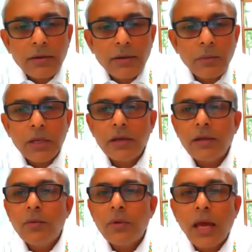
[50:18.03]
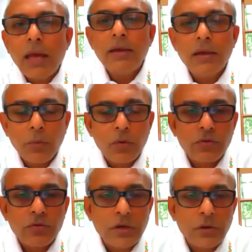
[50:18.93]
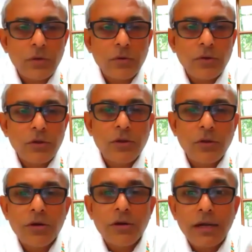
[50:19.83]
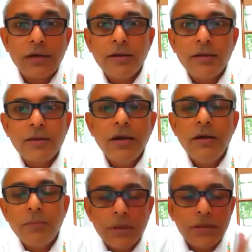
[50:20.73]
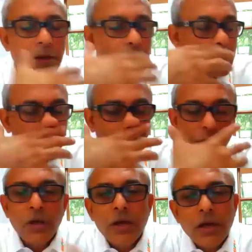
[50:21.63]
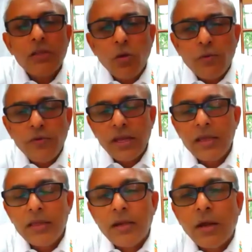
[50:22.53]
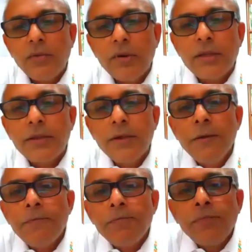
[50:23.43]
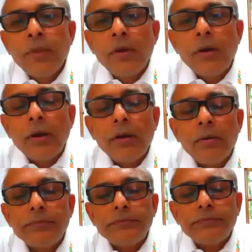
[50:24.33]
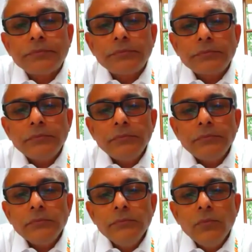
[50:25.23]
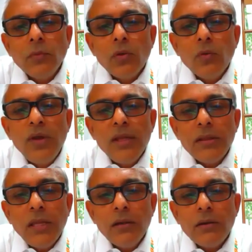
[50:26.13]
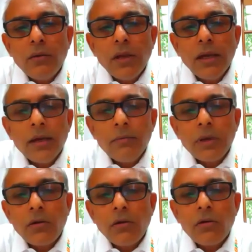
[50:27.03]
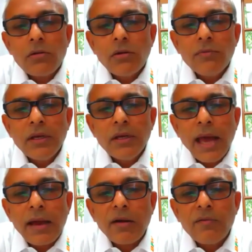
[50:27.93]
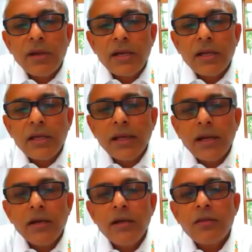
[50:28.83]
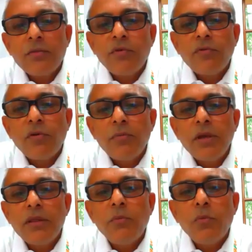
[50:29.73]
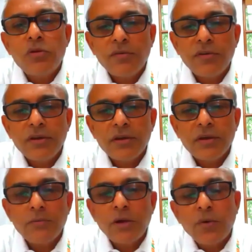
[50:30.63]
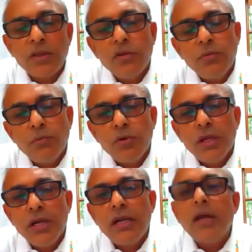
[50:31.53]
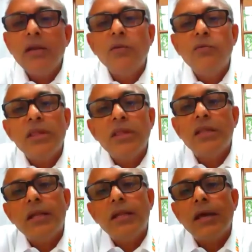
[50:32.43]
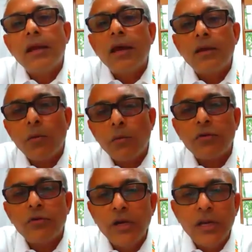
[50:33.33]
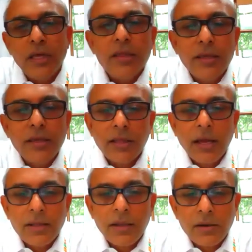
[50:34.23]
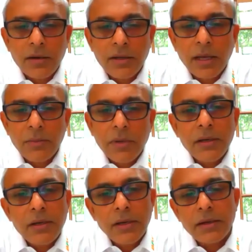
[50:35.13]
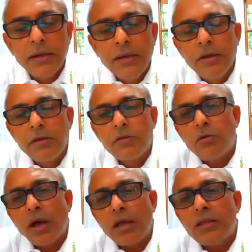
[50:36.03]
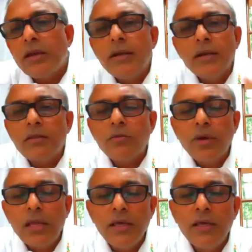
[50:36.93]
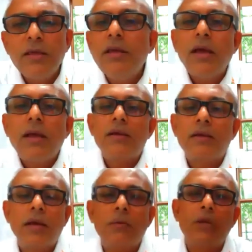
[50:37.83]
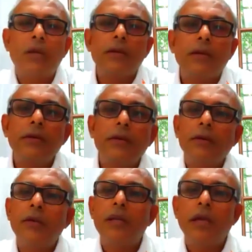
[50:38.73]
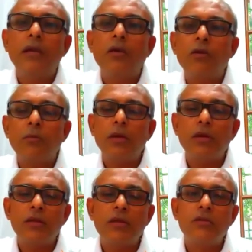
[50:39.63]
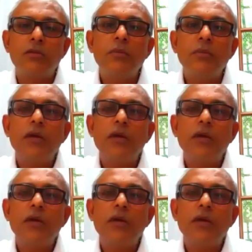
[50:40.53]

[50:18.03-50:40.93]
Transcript: I mean, even I can demonstrate to you. It's not that a skilled person has to do. It's so very easy nowadays. Uh, we think today, because of the lack of data, that it is performing the most efficient. But once you put the data, you will see that there are opportunities in that, that it can be done. So to answer it, it's very easy and it can be done in any automated system.